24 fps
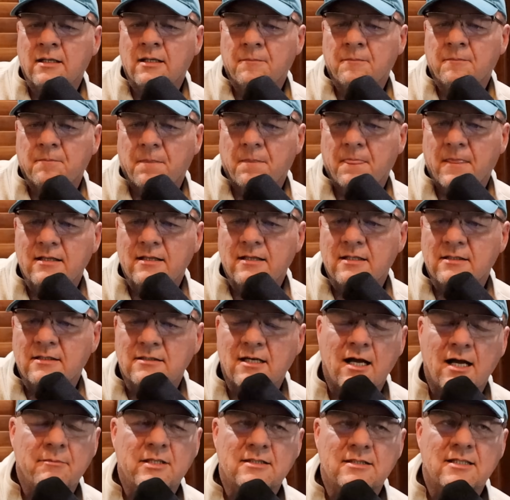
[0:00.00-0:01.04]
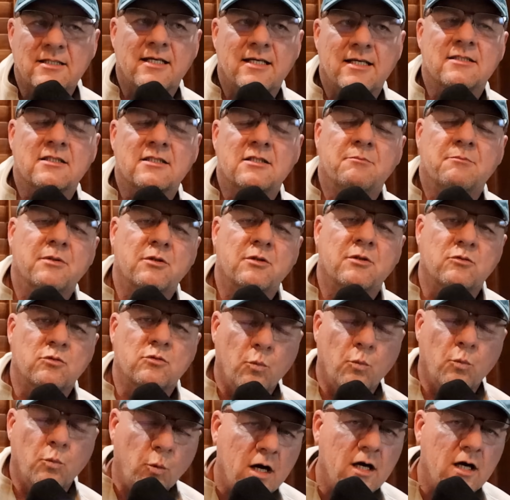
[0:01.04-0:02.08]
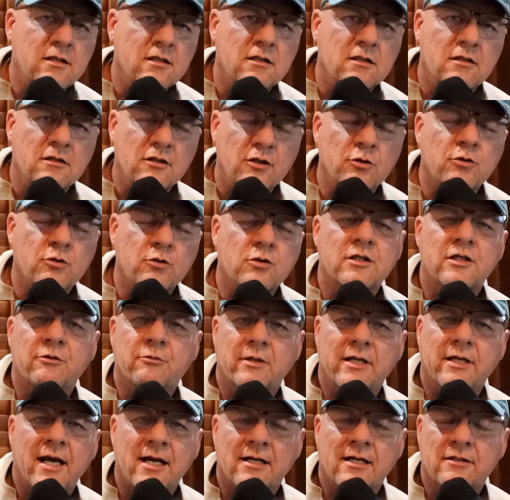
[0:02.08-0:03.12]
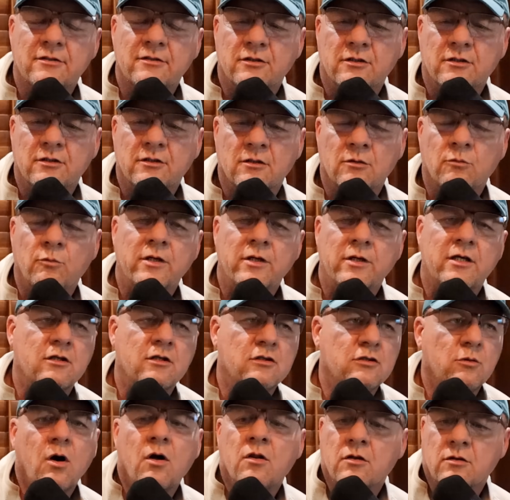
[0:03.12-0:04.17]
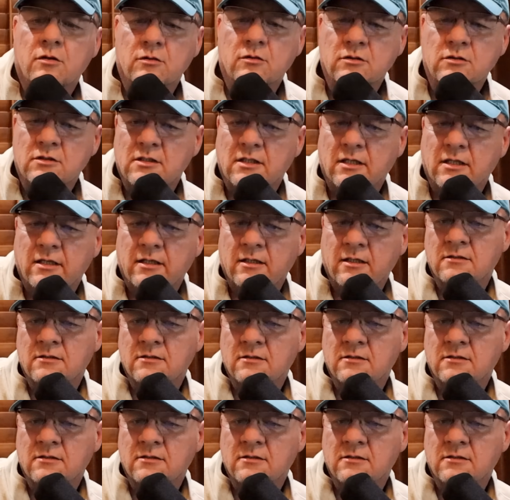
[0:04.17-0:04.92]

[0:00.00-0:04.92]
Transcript: In the time it takes to build one nuclear reactor, we can do all those things.